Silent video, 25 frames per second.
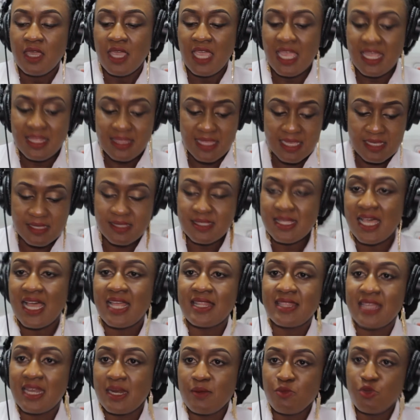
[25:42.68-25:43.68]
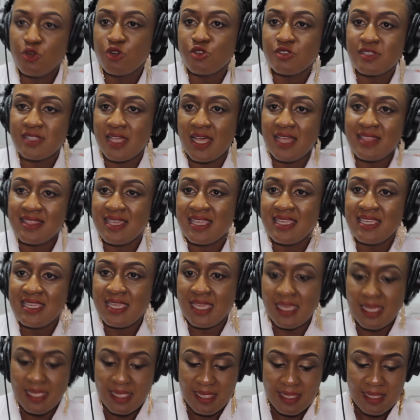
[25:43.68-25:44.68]
And they start that I'm going to start the
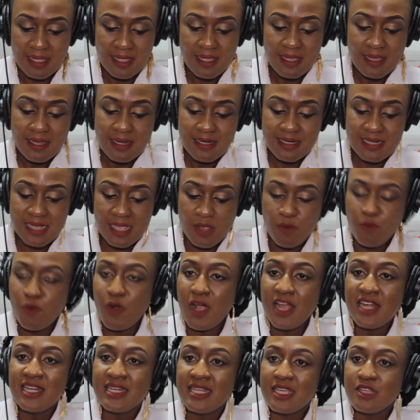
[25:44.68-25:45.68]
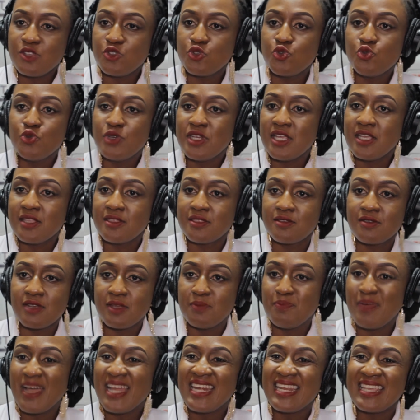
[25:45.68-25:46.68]
year. Day 1, day 2, day 3.
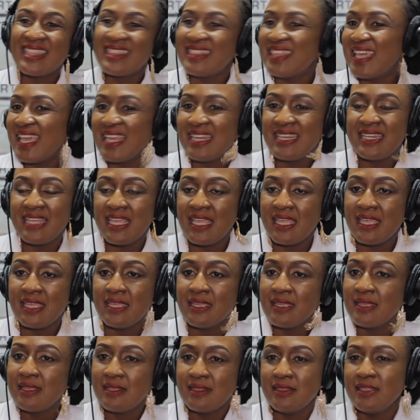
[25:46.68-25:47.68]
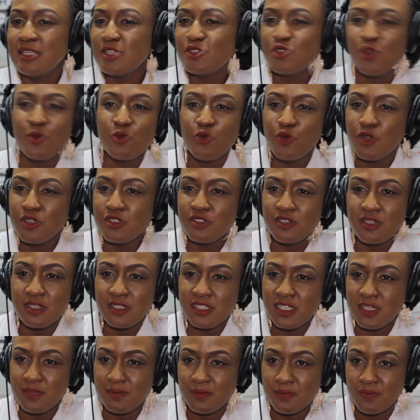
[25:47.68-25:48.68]
By the 3rd day, they stop going to the
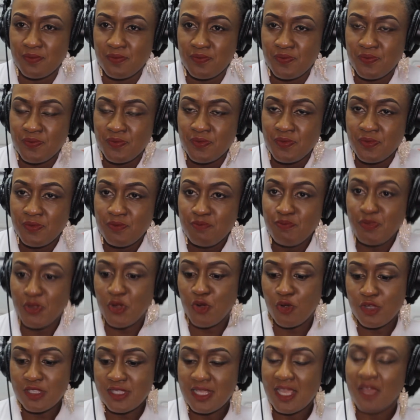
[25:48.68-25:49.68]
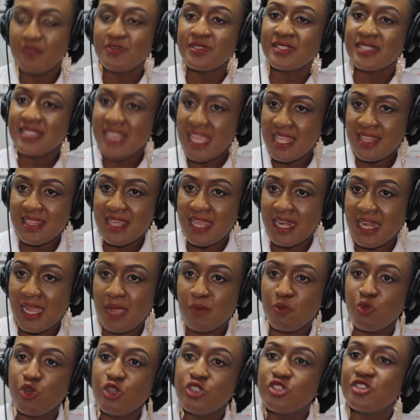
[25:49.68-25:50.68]
gym. Because they have said that
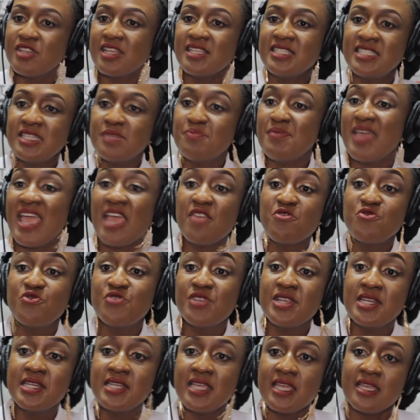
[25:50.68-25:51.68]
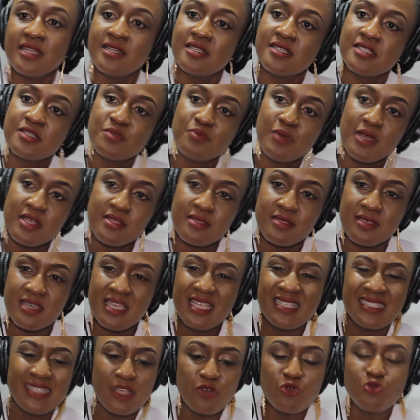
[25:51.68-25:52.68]
I'm going to the gym every day this month.
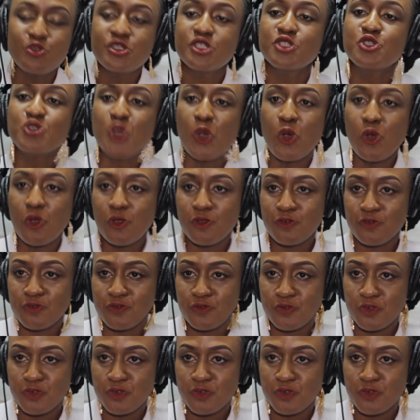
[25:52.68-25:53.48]
It's a resolve.